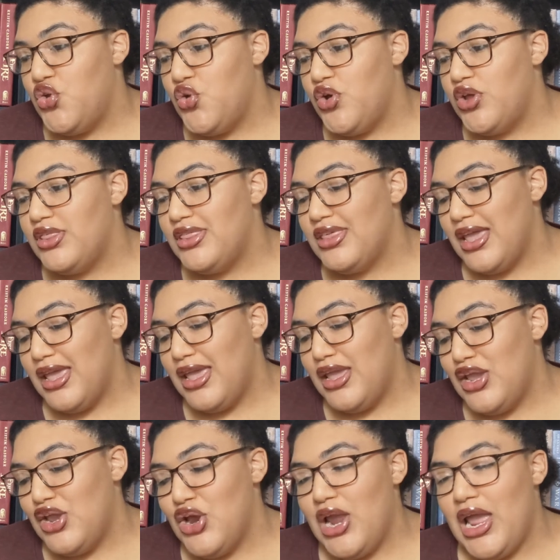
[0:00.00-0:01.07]

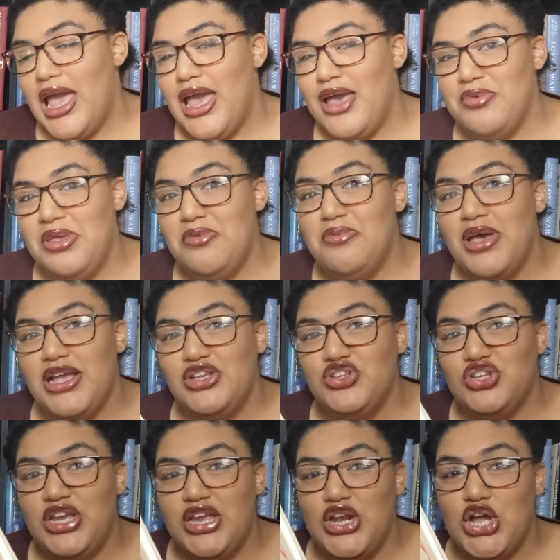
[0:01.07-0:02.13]
Northanger Abbey by
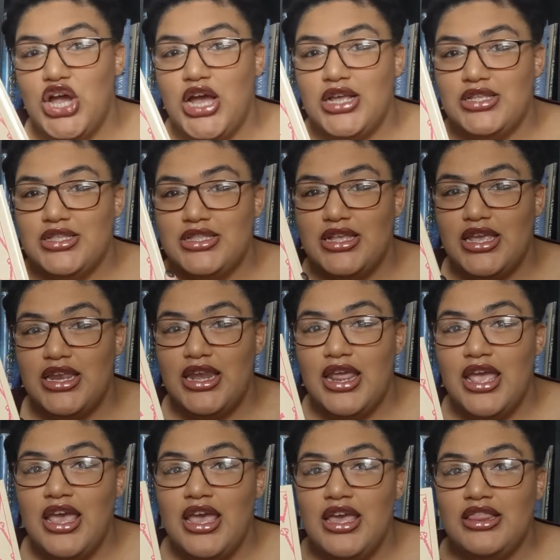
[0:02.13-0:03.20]
Jane
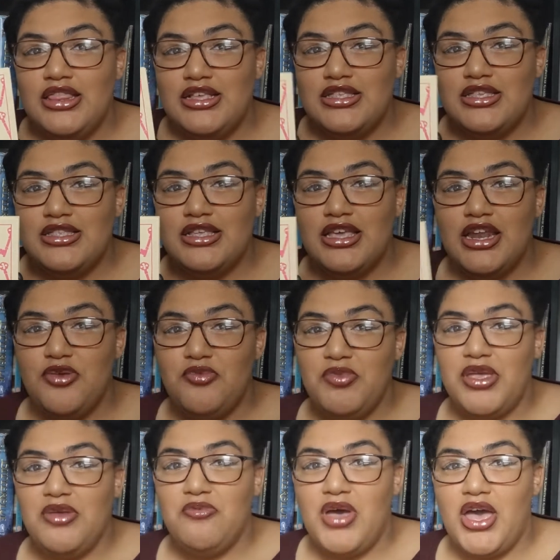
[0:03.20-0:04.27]
Austen. This is gonna
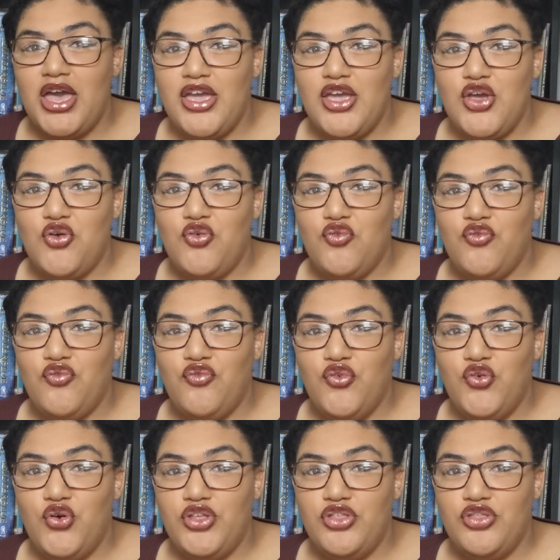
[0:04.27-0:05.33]
be my
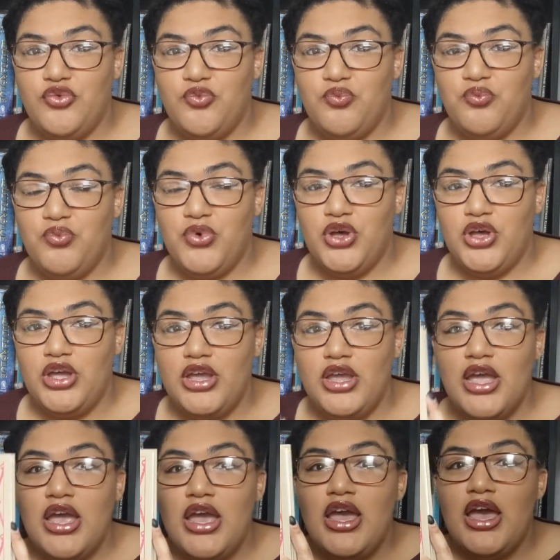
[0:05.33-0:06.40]
4th book.
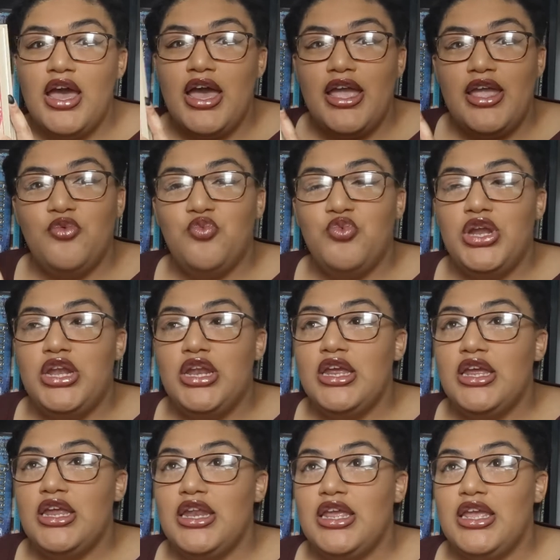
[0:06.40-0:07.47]
I am
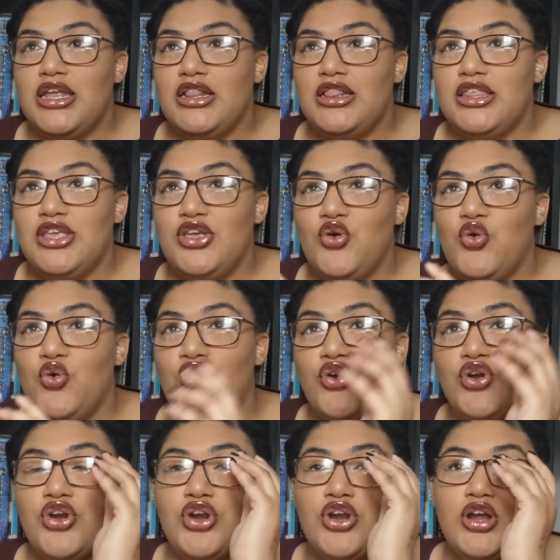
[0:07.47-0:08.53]
reading it in the
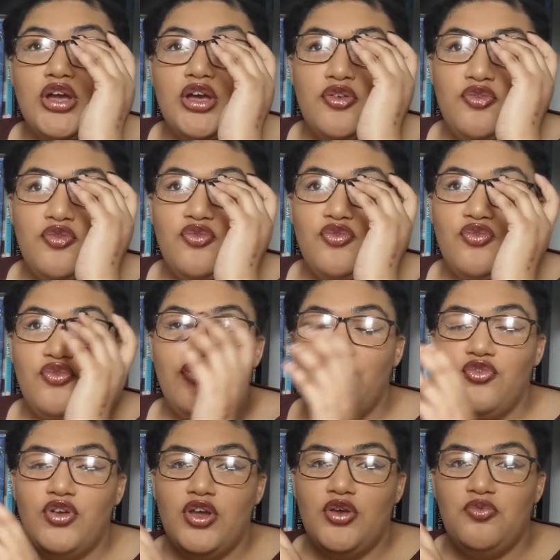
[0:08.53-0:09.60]
order of
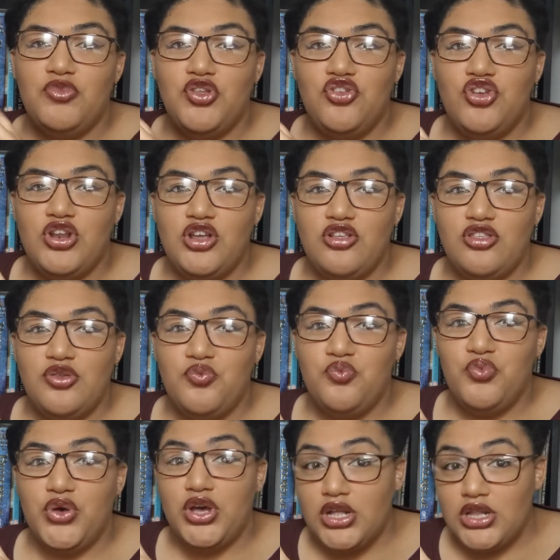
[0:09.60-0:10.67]
the Jane Austen
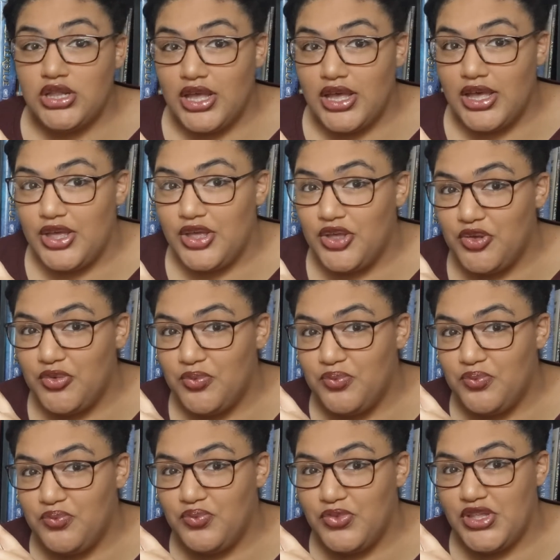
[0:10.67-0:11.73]
Book Club.
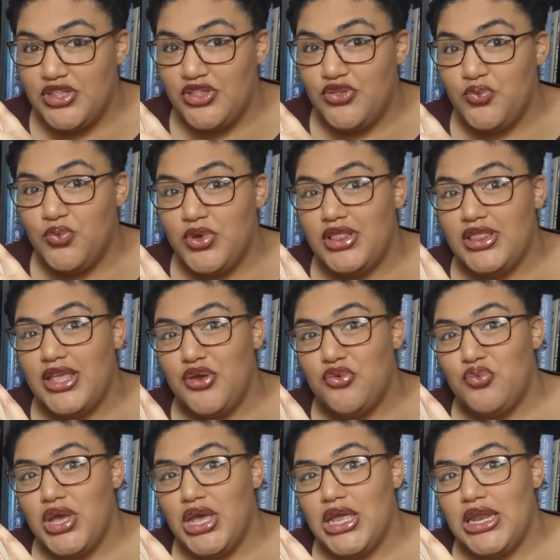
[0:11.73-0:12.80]
This is what they
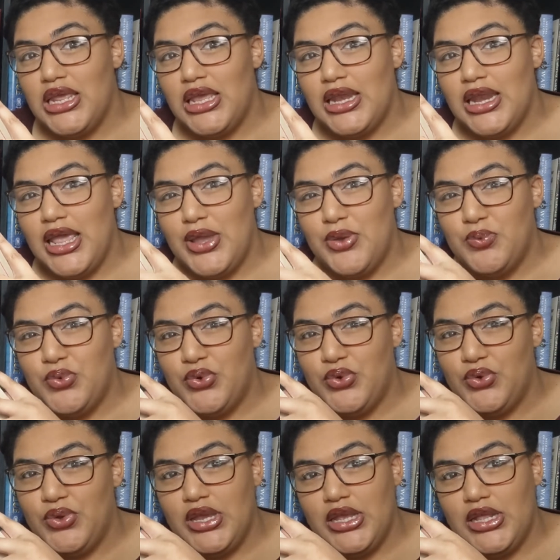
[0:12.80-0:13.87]
read in
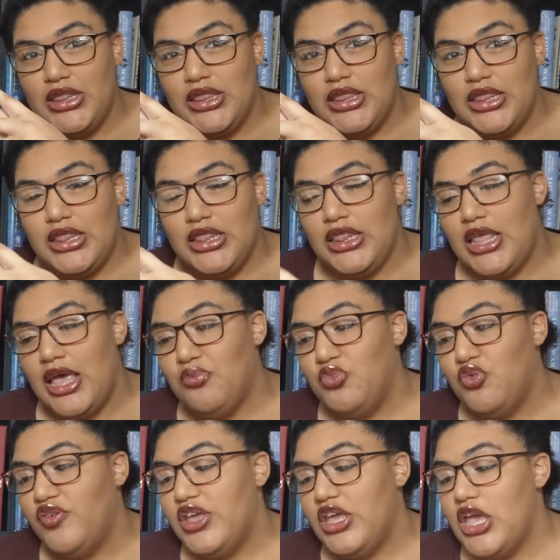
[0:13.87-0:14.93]
April in that
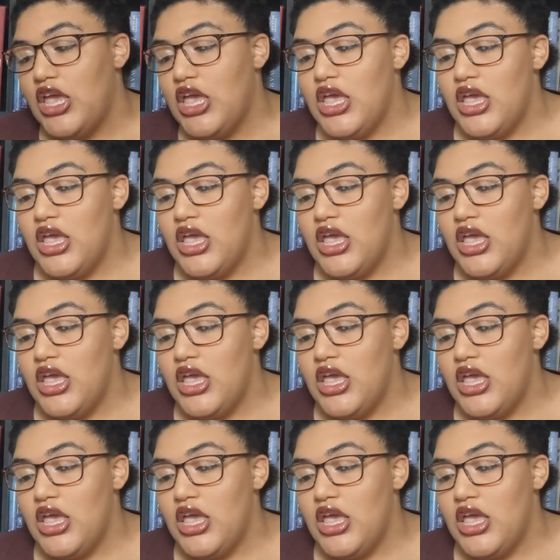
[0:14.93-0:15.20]
movie.